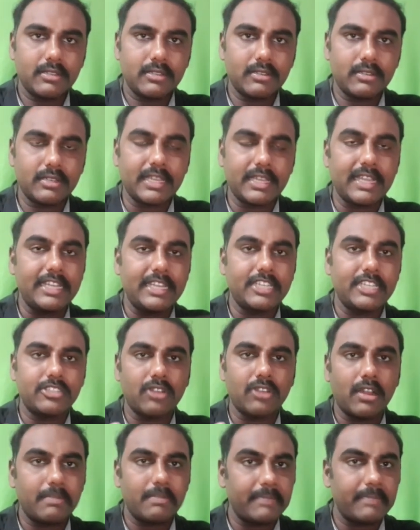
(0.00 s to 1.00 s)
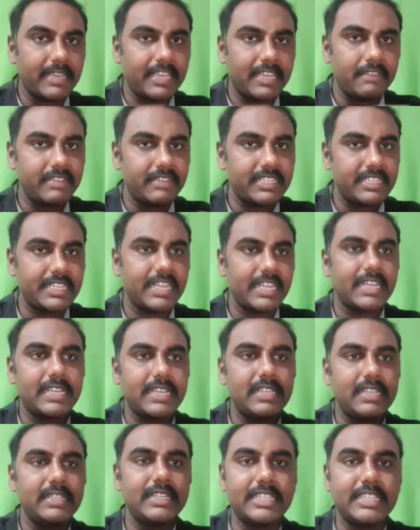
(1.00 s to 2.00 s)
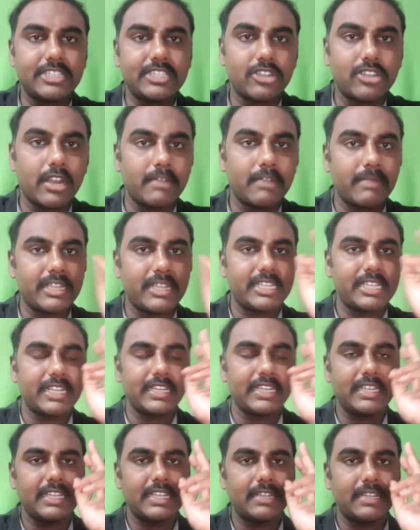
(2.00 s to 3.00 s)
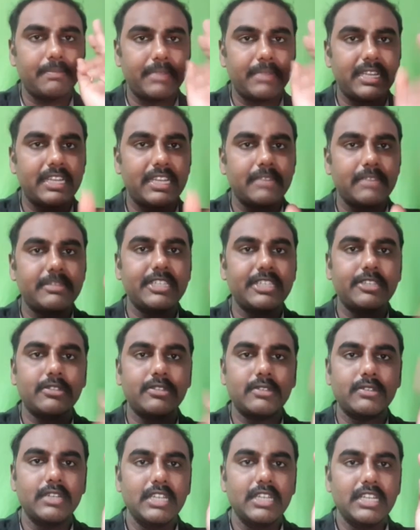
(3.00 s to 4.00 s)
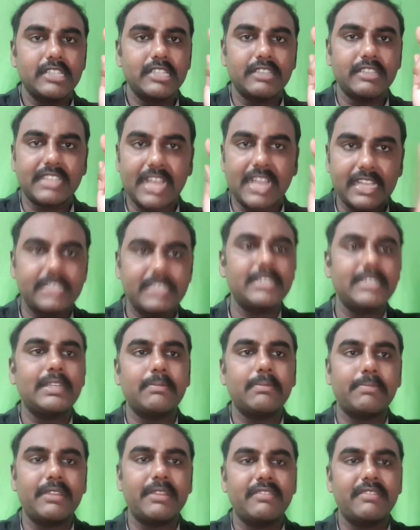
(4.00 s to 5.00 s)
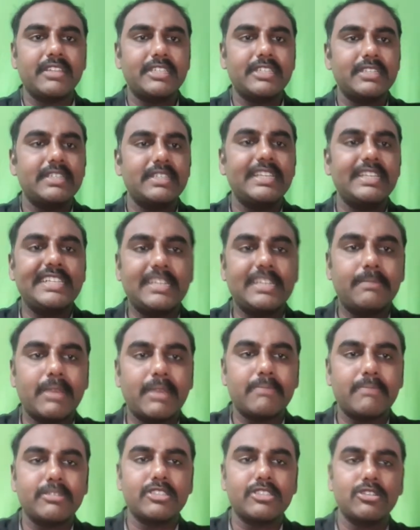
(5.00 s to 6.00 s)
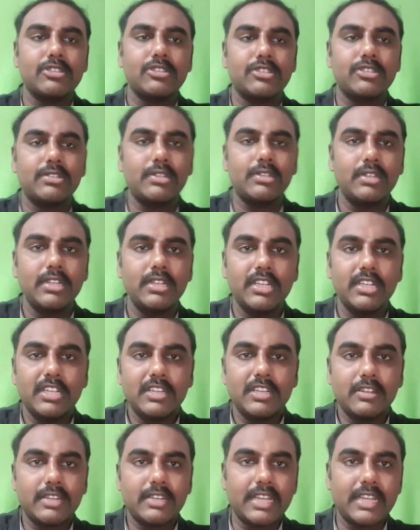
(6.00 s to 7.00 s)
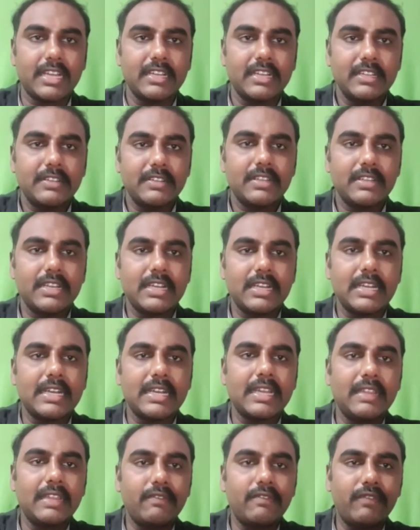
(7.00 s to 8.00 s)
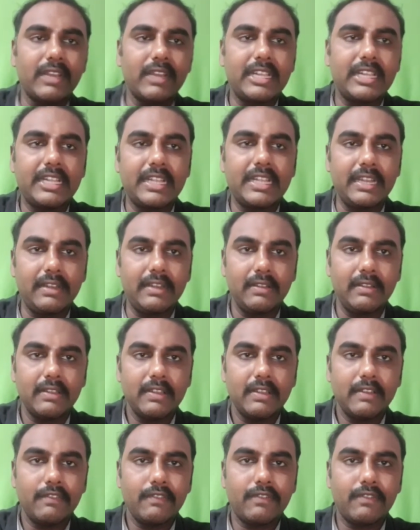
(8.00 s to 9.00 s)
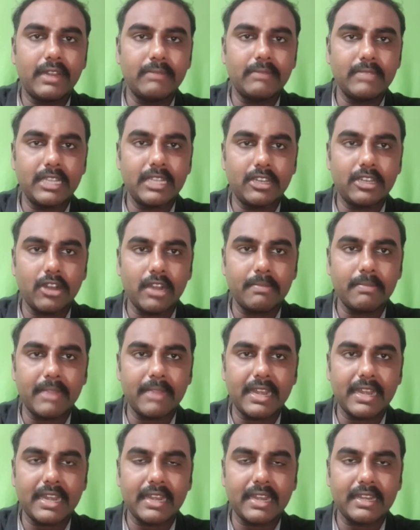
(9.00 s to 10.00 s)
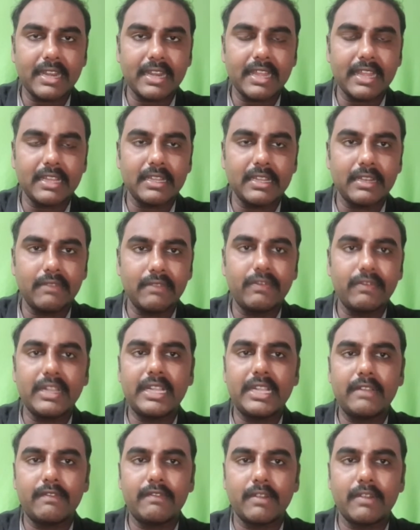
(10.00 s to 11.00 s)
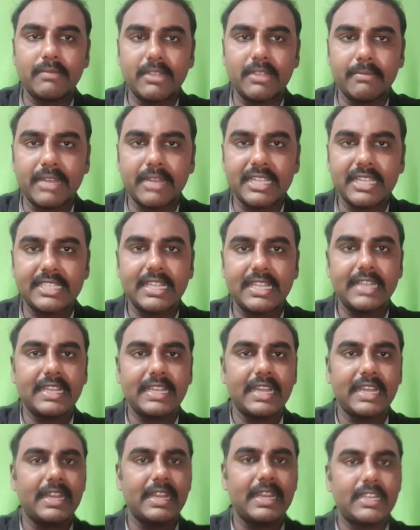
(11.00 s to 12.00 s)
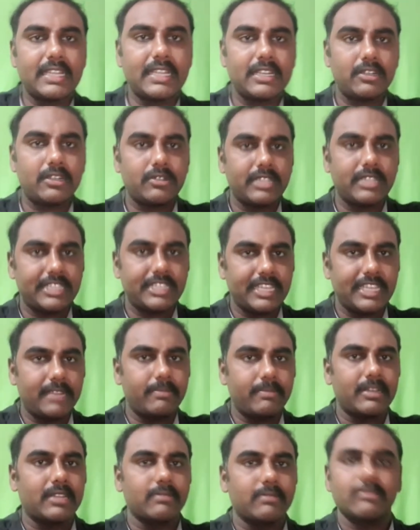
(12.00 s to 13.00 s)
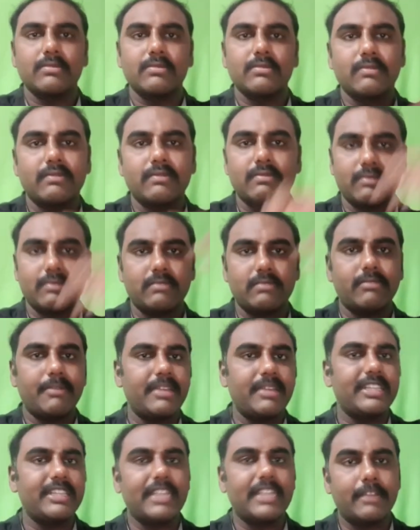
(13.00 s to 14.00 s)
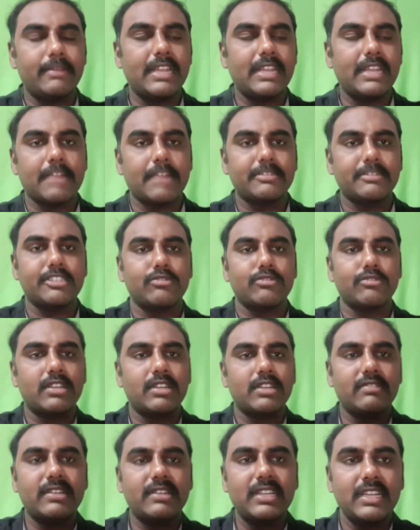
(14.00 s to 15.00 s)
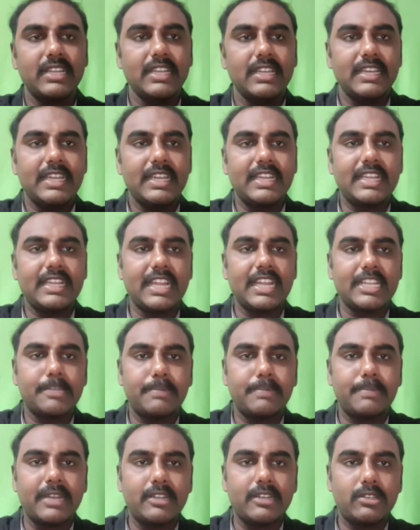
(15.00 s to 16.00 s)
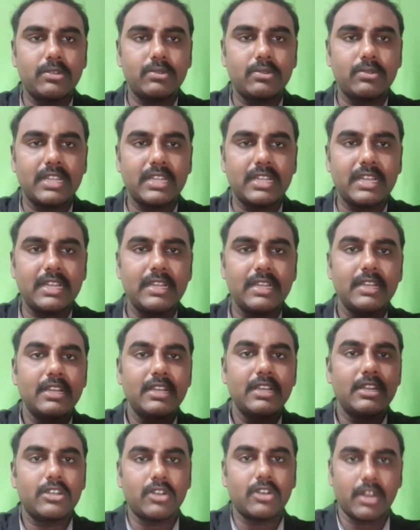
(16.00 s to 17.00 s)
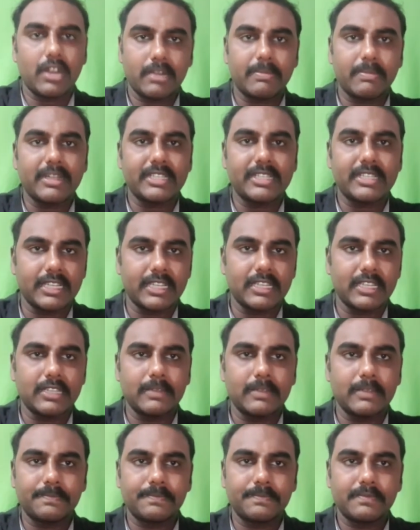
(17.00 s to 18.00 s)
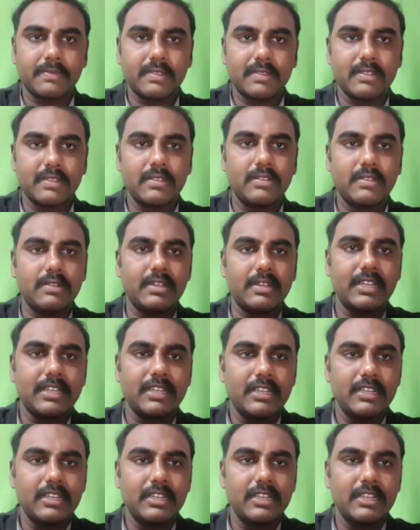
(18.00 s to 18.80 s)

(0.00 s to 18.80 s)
okay it is not McEwan's triangle it is Trotman's triangle a repeated MCQ so as in the previous recent papers also okay uh, infection from the Trotman triangle infection from the mastoid can enter into the cerebellum maybe a cerebellar abscess whatever it can spread through the Trotman's triangle okay.